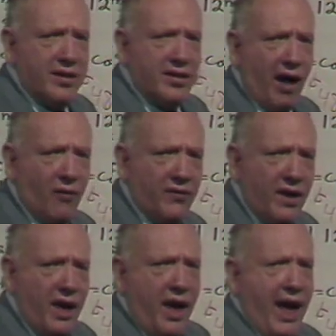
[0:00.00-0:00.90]
itself.
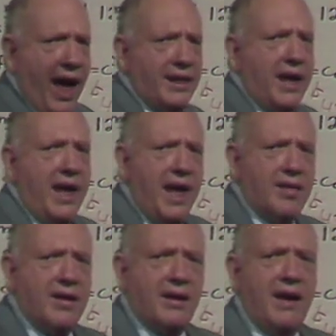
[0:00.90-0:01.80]
And
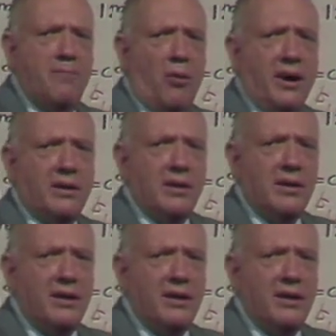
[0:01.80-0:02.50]
here's the key point.